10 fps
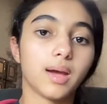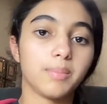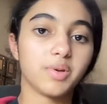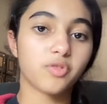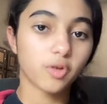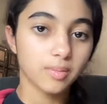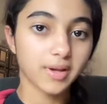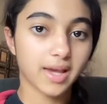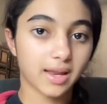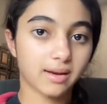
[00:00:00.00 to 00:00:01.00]
And before
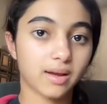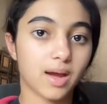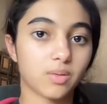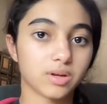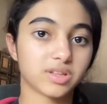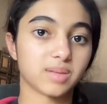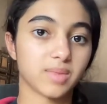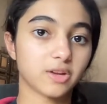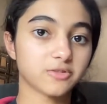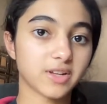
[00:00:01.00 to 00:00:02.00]
we begin, I want to say I'm
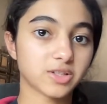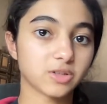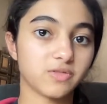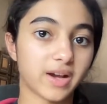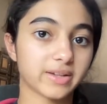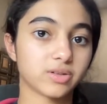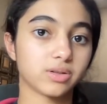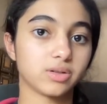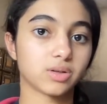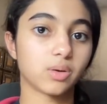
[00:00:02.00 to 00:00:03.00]
not a financial advisor
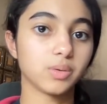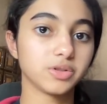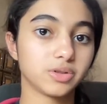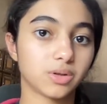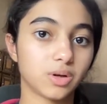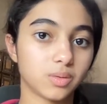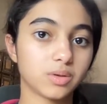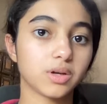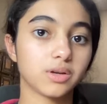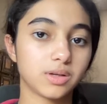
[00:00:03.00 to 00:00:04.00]
and you should always do your
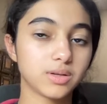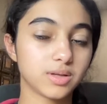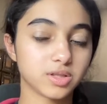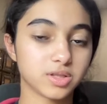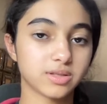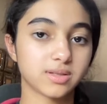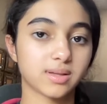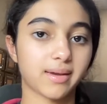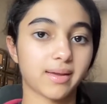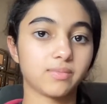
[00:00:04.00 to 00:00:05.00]
own due diligence
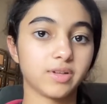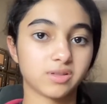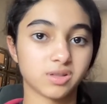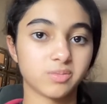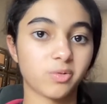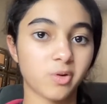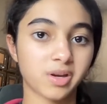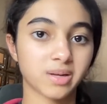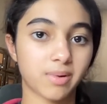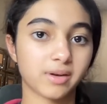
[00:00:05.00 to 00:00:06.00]
and research before
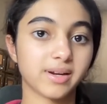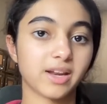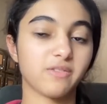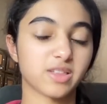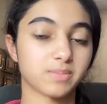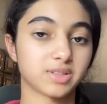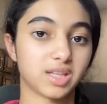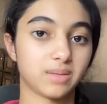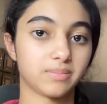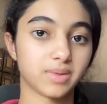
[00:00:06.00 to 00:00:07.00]
working part in an investment
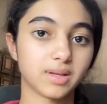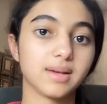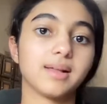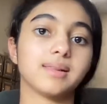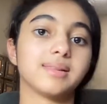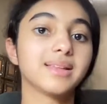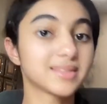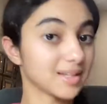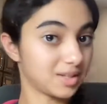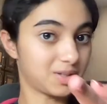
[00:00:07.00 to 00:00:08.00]
scheme.
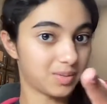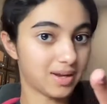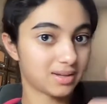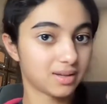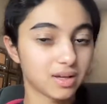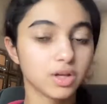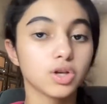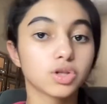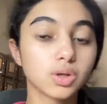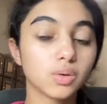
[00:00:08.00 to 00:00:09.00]
Let's get into it.
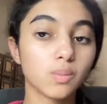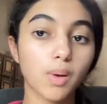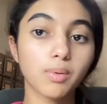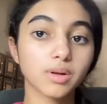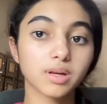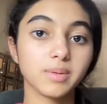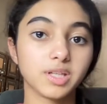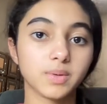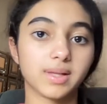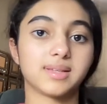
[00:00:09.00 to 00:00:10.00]
So, what we're going to be
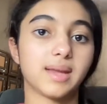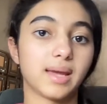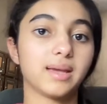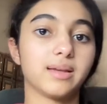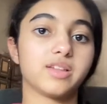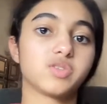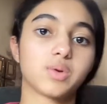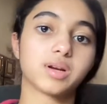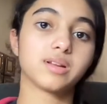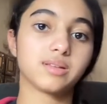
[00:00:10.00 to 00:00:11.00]
doing today is
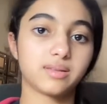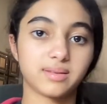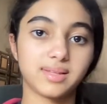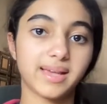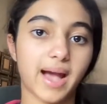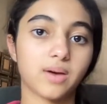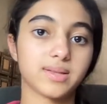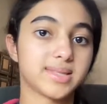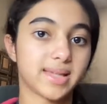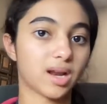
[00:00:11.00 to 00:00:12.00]
we're going to see how
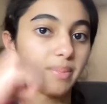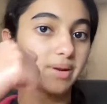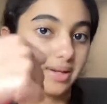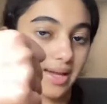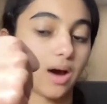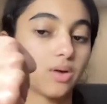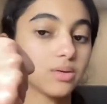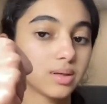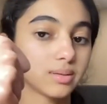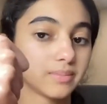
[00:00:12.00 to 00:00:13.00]
to set up an
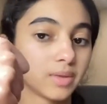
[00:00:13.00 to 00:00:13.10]
account.